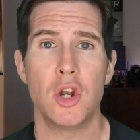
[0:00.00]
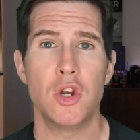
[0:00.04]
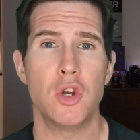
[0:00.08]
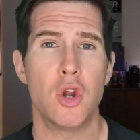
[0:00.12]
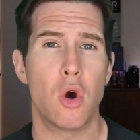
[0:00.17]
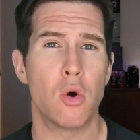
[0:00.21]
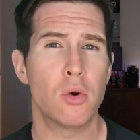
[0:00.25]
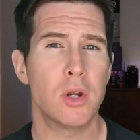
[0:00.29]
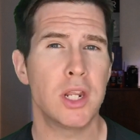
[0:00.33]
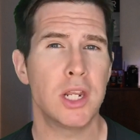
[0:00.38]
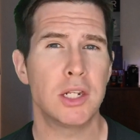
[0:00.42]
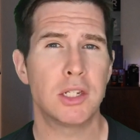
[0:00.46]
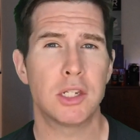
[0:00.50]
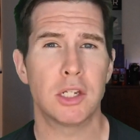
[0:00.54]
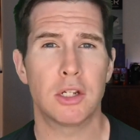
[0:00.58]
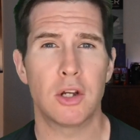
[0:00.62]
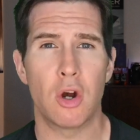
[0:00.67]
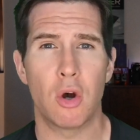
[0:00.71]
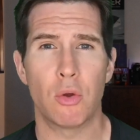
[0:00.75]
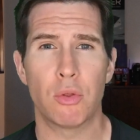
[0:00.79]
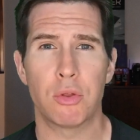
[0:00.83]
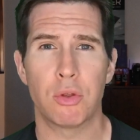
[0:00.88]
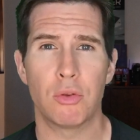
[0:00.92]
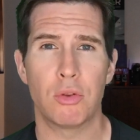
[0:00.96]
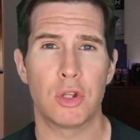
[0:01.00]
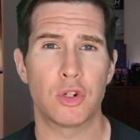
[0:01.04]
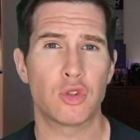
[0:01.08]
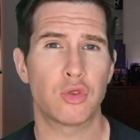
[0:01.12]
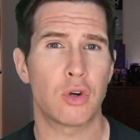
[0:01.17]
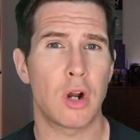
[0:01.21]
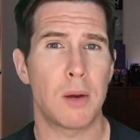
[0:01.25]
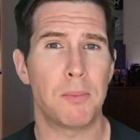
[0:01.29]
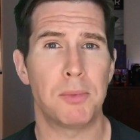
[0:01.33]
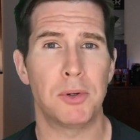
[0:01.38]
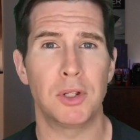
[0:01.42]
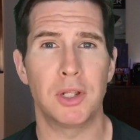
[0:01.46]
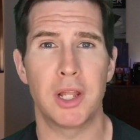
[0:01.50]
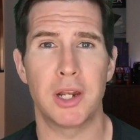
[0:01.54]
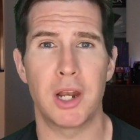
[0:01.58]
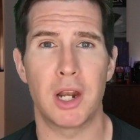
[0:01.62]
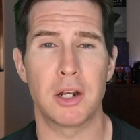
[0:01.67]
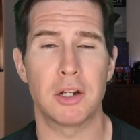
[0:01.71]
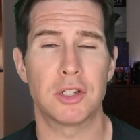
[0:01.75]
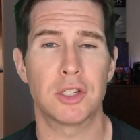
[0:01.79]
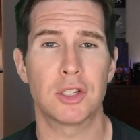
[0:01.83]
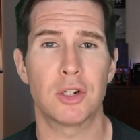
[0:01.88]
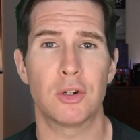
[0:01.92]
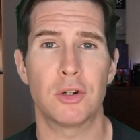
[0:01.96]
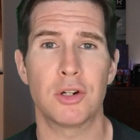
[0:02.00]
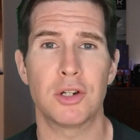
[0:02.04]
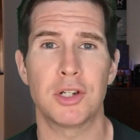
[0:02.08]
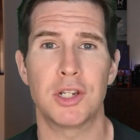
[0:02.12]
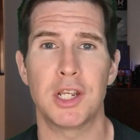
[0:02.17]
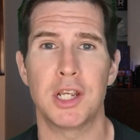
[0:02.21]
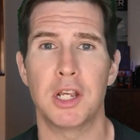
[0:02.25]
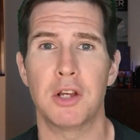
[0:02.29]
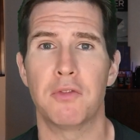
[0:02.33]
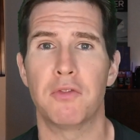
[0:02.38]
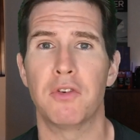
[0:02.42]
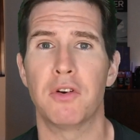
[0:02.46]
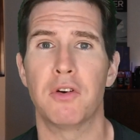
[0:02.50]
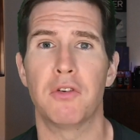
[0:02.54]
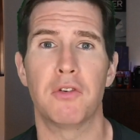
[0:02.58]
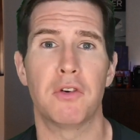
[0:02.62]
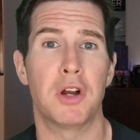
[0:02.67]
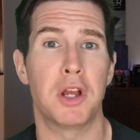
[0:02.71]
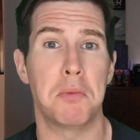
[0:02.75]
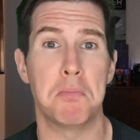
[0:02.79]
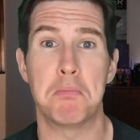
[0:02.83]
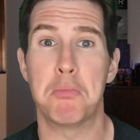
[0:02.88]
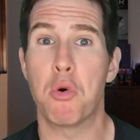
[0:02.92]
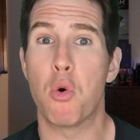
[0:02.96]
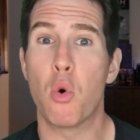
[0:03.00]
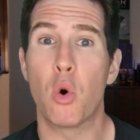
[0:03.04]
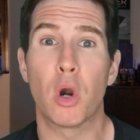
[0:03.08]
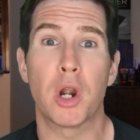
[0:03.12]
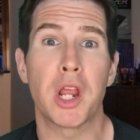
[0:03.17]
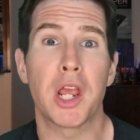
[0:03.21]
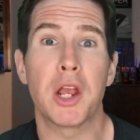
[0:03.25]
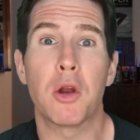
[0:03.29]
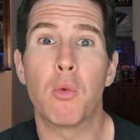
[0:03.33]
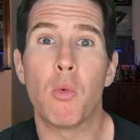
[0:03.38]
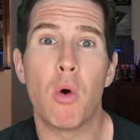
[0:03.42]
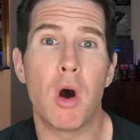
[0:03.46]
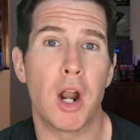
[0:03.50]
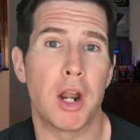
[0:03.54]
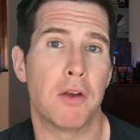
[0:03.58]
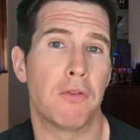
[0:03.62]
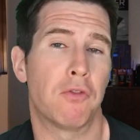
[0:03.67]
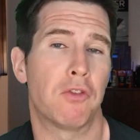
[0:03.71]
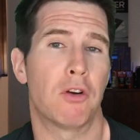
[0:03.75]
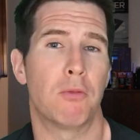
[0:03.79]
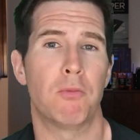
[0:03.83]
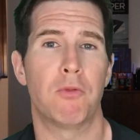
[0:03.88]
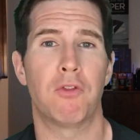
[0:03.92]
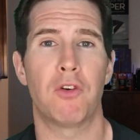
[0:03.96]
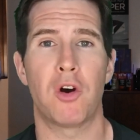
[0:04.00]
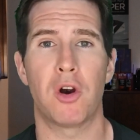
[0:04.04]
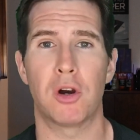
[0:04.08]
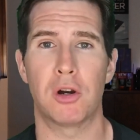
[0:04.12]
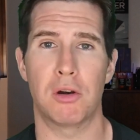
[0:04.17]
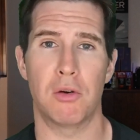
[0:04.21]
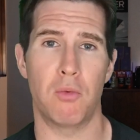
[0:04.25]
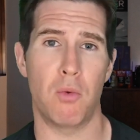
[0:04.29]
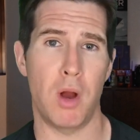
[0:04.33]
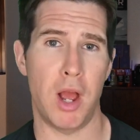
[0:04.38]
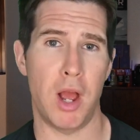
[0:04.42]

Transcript: No need to go through the trouble and uncertainty of uh, importing one from far